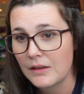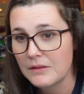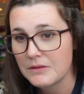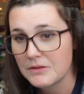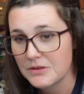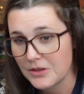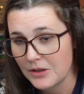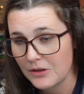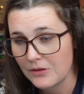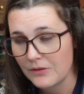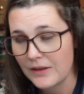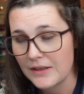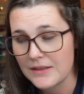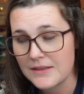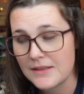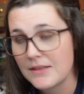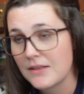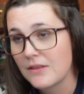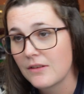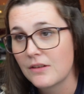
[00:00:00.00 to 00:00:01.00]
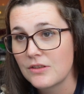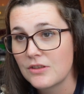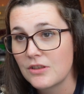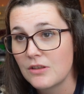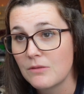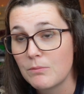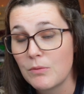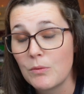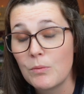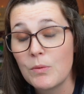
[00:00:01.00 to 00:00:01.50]
so that's another issue.
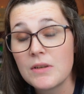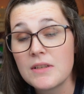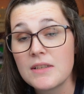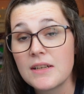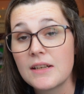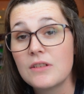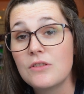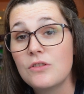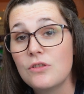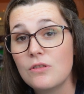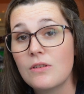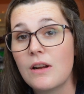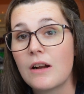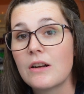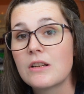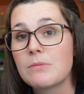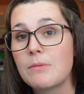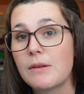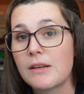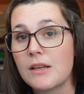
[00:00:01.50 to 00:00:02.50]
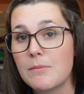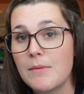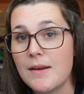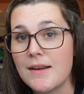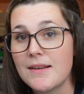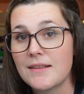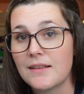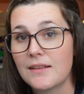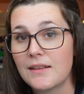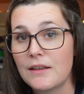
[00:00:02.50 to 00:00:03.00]
But once I do know how to make
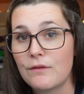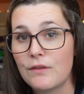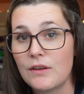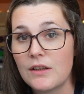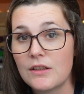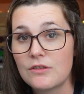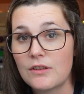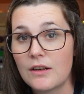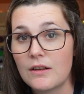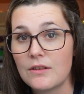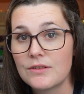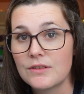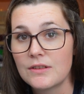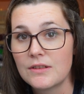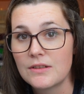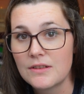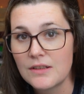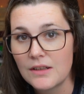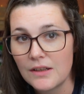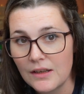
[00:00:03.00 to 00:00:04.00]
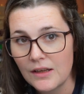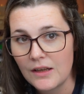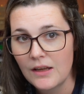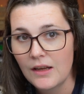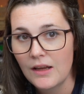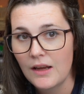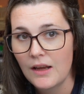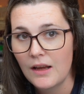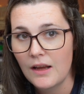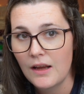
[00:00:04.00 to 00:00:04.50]
amazingly fitted trousers,
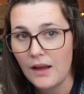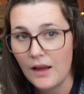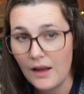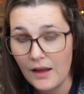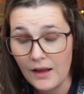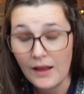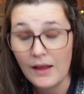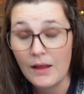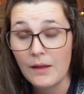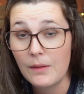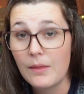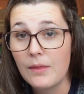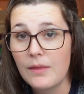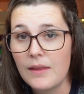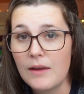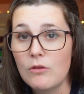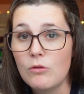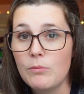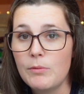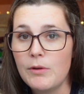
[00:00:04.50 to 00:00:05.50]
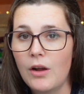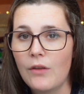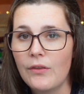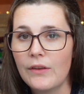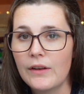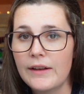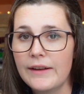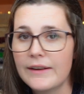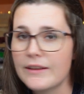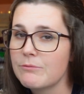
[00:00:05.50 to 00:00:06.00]
they will be on the
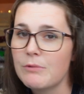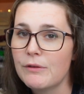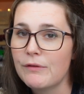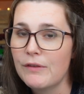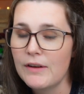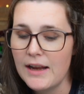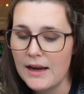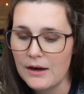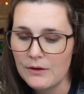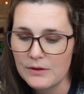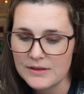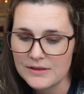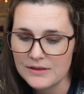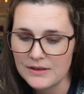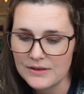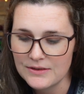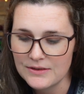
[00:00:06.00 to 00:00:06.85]
list. But for now, it's not